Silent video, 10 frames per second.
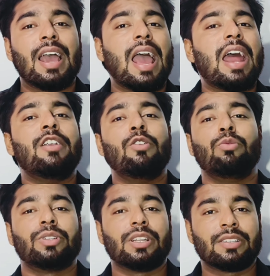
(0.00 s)
and
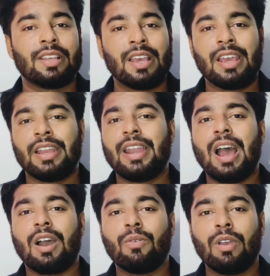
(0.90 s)
losers.
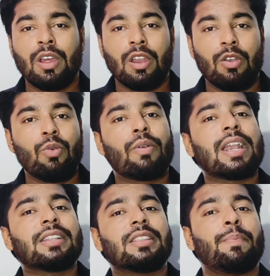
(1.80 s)
Now look
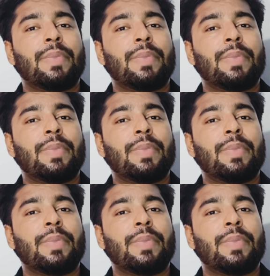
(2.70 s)
at the